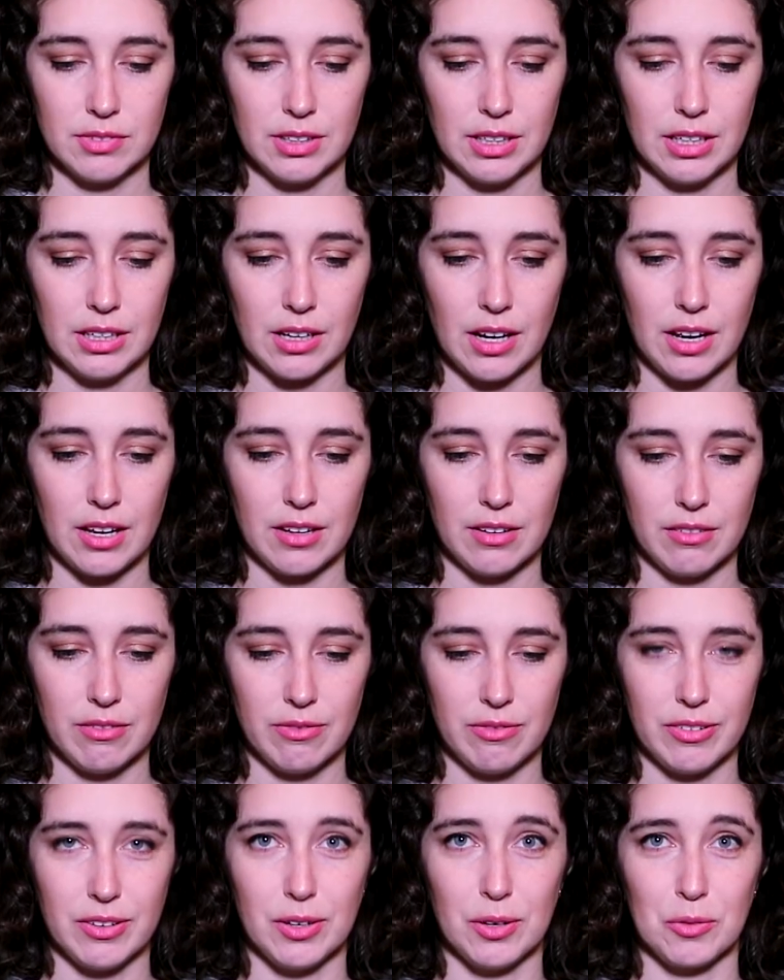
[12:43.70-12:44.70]
And I
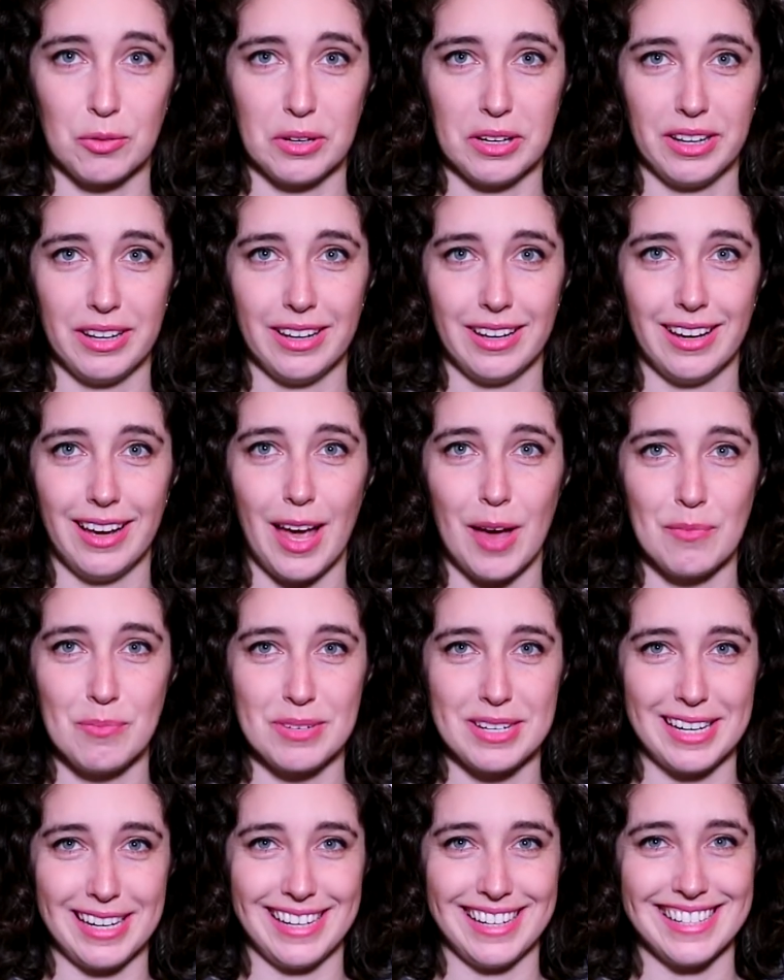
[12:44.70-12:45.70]
feel really
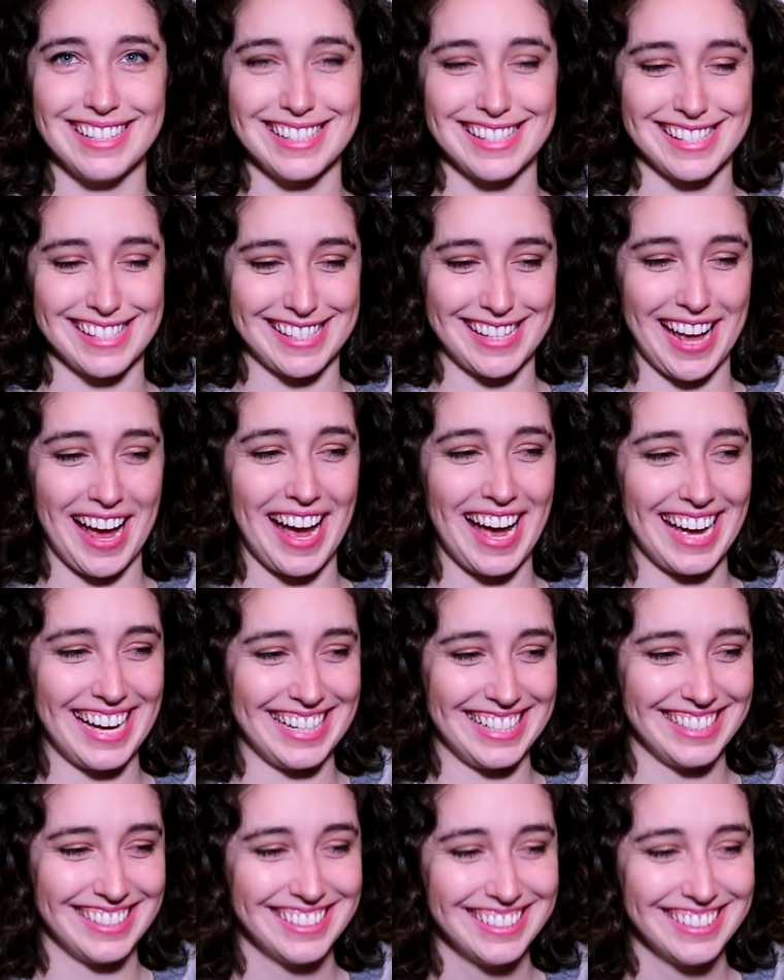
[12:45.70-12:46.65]
empty inside.